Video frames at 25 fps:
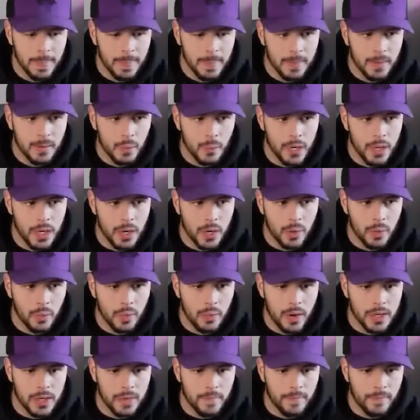we are
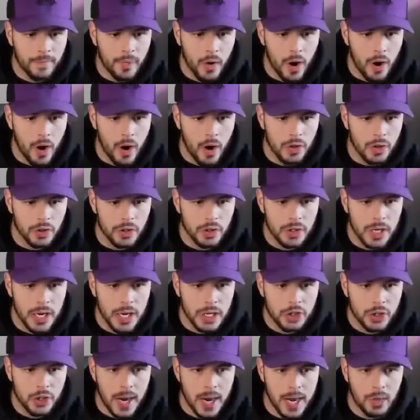running far. Should I
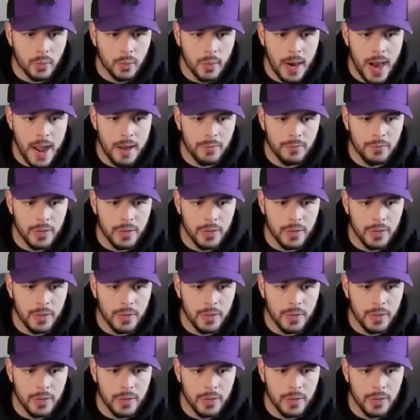try craft the